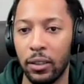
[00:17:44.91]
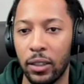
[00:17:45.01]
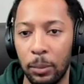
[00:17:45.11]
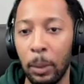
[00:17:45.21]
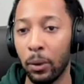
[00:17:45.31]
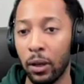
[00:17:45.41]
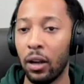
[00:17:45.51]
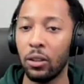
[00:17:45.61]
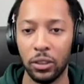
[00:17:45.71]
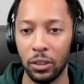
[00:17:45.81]
Because people could
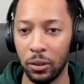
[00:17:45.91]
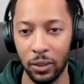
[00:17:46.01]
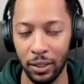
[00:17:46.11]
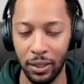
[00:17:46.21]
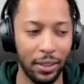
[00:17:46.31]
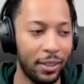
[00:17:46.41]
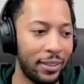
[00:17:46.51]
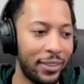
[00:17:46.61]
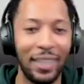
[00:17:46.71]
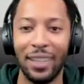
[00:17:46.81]
also
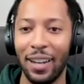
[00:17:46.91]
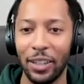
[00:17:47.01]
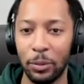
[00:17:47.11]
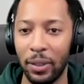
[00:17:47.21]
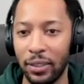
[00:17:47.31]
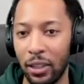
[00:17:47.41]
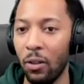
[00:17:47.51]
see the announcement and say,